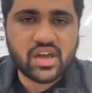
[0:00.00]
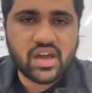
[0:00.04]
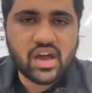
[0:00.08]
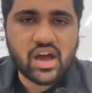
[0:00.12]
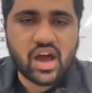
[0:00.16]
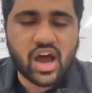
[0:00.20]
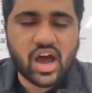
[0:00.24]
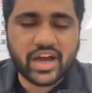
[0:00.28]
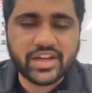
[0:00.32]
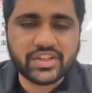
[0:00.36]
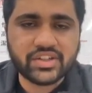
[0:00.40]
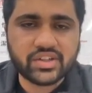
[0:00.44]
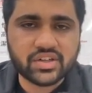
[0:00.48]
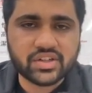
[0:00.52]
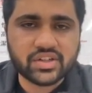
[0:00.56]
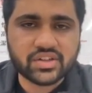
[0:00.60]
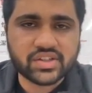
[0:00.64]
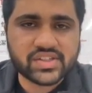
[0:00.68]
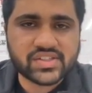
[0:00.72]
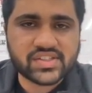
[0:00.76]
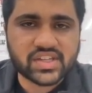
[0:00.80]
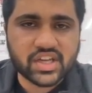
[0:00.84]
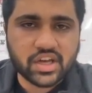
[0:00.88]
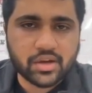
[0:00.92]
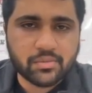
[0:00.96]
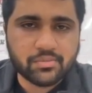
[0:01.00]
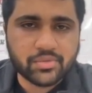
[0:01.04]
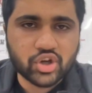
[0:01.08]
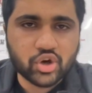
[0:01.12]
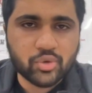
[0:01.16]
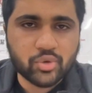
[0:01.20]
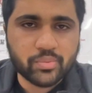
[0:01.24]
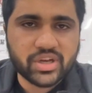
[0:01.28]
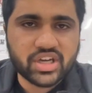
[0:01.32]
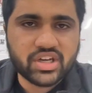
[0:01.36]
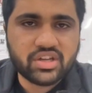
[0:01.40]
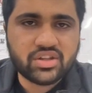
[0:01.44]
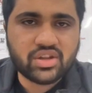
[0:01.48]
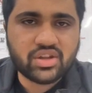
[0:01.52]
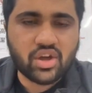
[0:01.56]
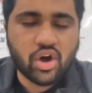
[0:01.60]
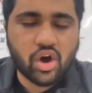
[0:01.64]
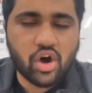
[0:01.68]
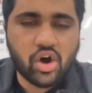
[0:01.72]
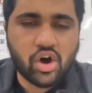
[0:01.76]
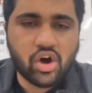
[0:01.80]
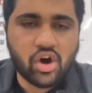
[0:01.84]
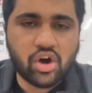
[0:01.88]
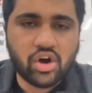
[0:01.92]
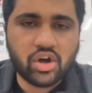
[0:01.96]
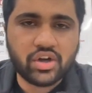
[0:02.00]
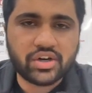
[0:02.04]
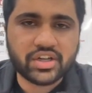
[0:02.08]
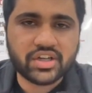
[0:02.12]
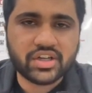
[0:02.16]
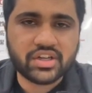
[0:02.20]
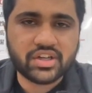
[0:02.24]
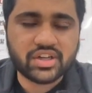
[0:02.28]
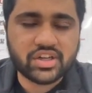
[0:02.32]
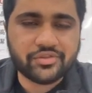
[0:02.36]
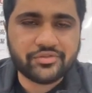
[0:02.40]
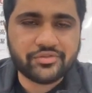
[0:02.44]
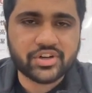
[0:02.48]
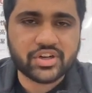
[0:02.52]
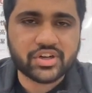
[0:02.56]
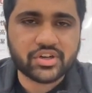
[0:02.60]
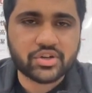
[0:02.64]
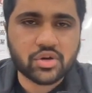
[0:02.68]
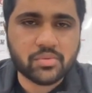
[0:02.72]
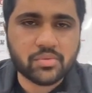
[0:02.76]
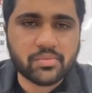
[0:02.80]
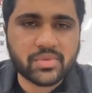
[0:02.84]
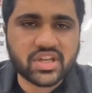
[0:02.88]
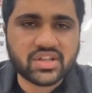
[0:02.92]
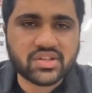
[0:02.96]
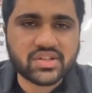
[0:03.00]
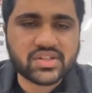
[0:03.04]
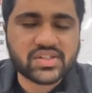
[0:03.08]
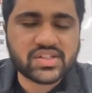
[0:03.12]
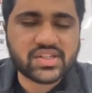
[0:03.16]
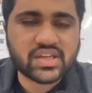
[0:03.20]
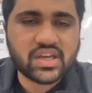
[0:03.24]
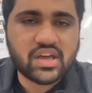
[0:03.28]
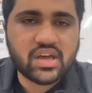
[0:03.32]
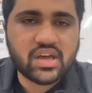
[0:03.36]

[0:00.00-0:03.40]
either in the same domain or in different domains.